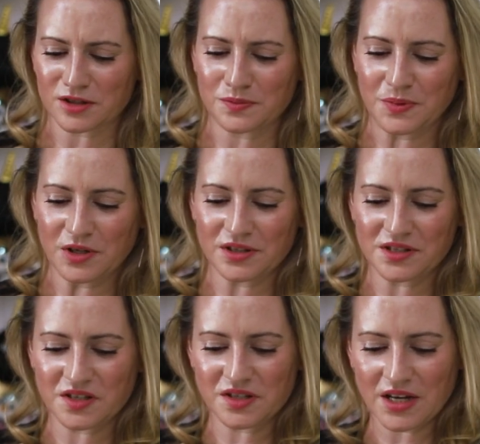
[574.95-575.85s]

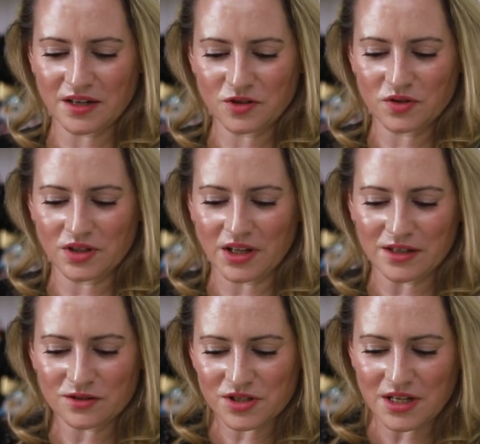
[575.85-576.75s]
experience designed to
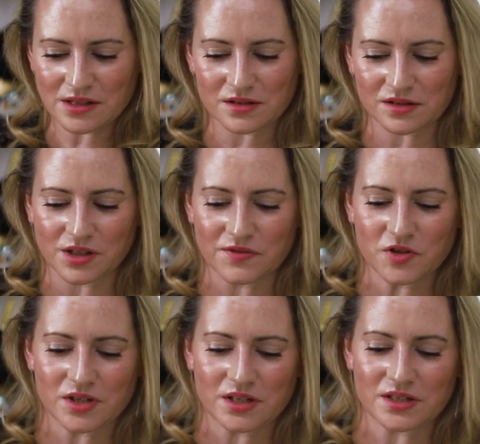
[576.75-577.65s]
delight your senses and leave your
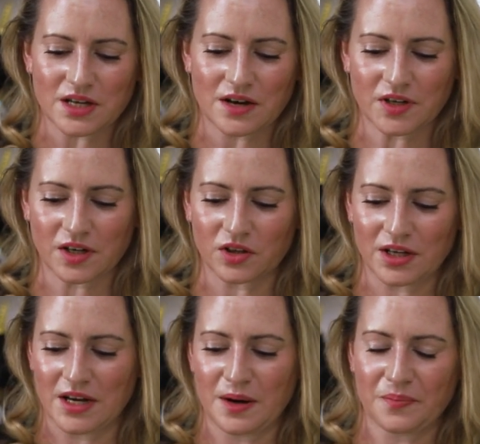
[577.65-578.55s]
skin soft and
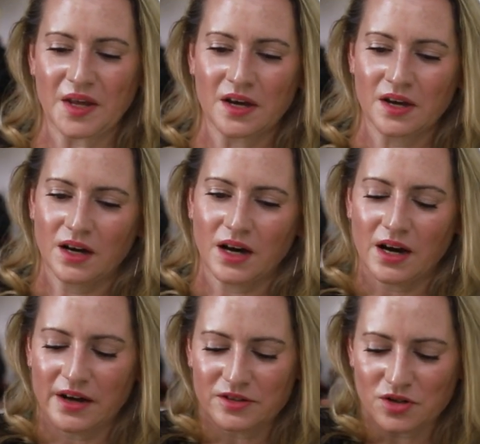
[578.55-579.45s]
clean.
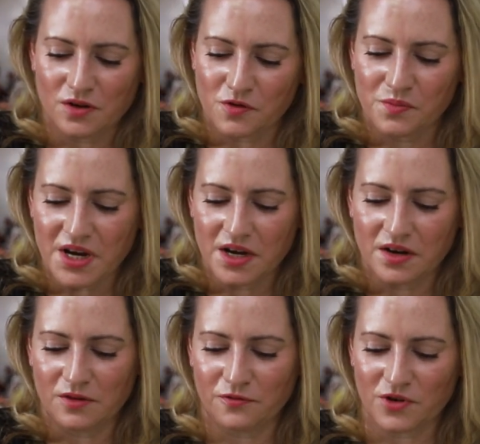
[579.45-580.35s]
Uh, so for me,
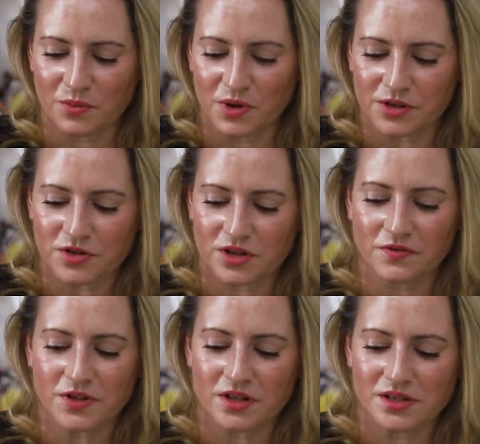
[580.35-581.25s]
an affordable
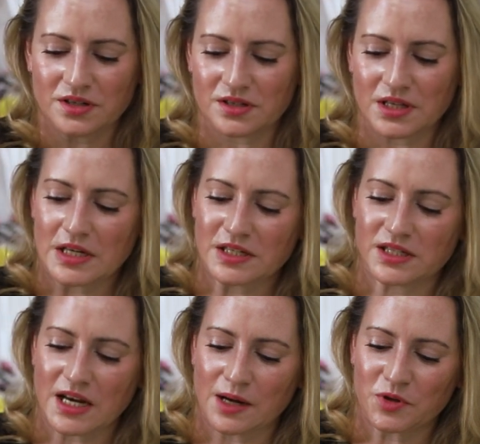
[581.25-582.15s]
alternative to this is the
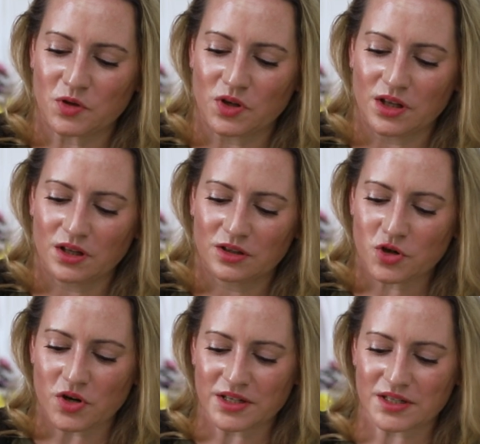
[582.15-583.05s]
Samuel
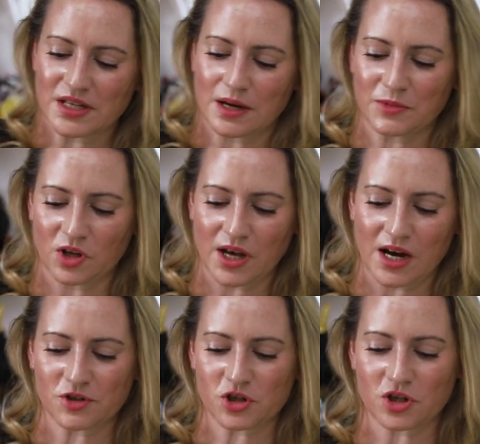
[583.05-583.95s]
Jordan Samuel
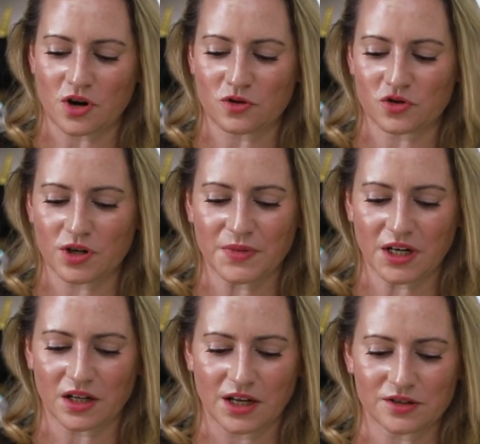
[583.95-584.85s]
After Show
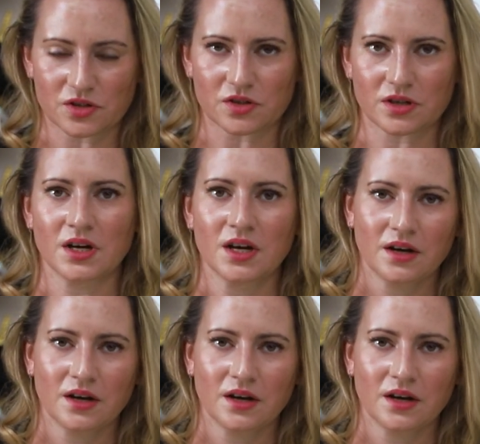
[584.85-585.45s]
Treatment Cleanser.